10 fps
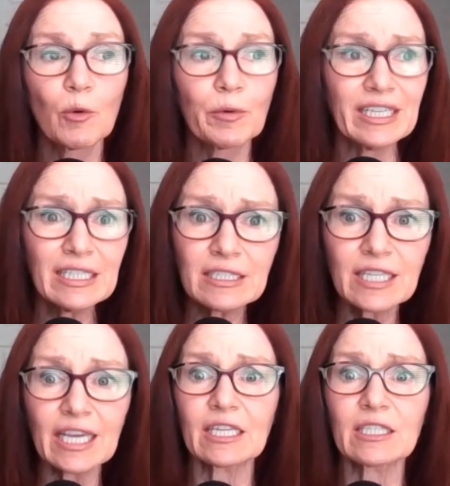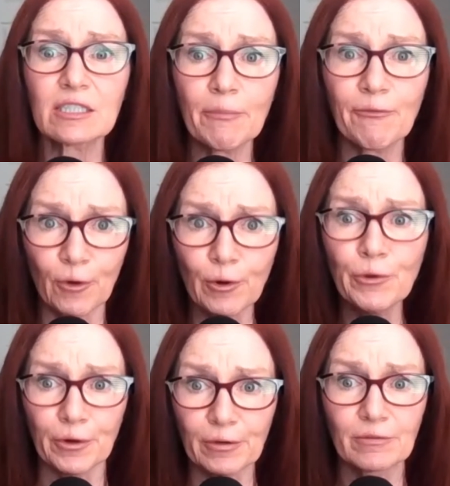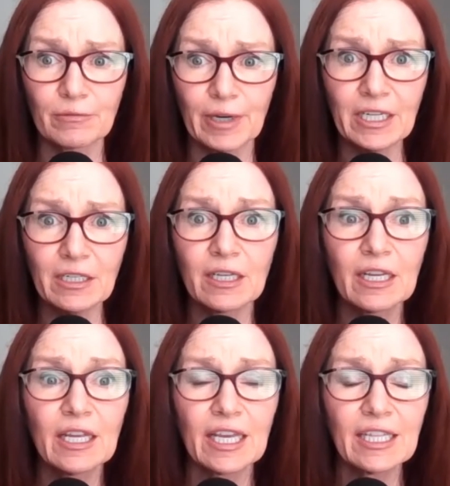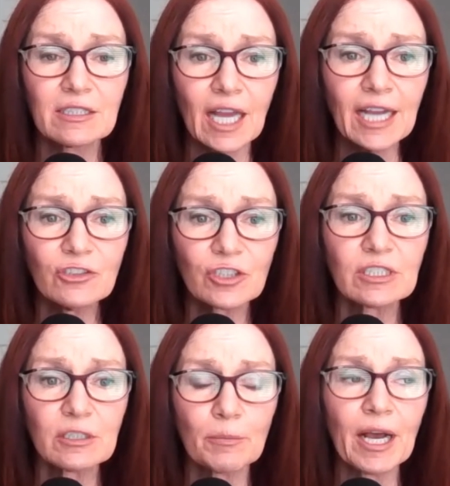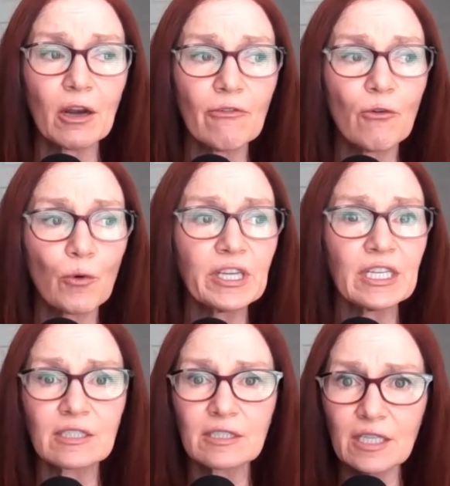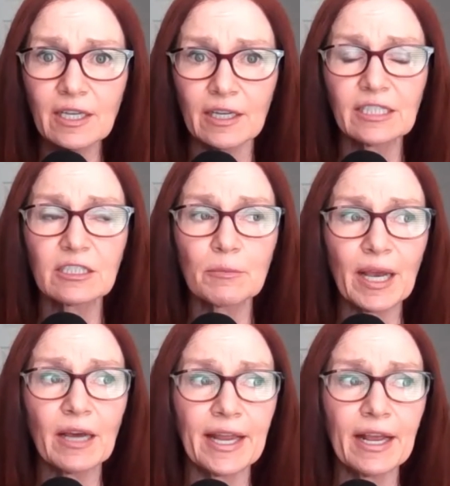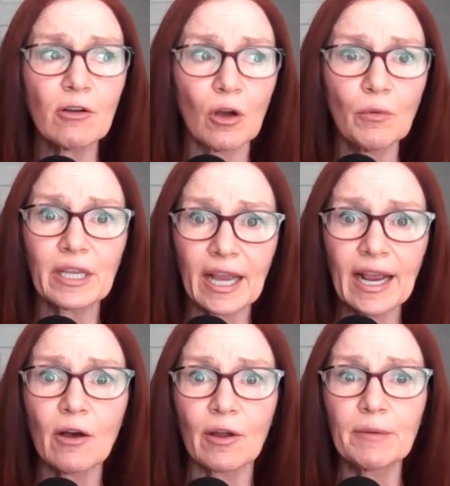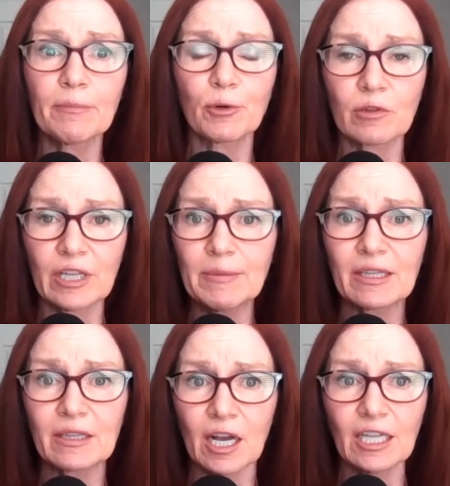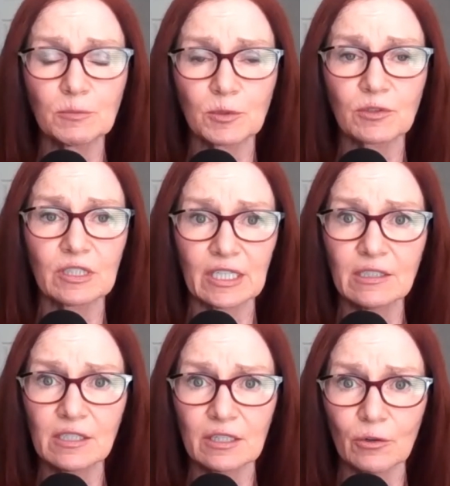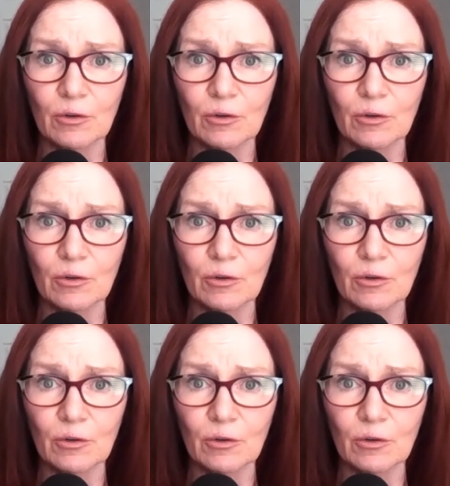but we need to take it a step further, right? It's not just about avoiding sin. It's about now going out and proclaiming the gospel to the ends of the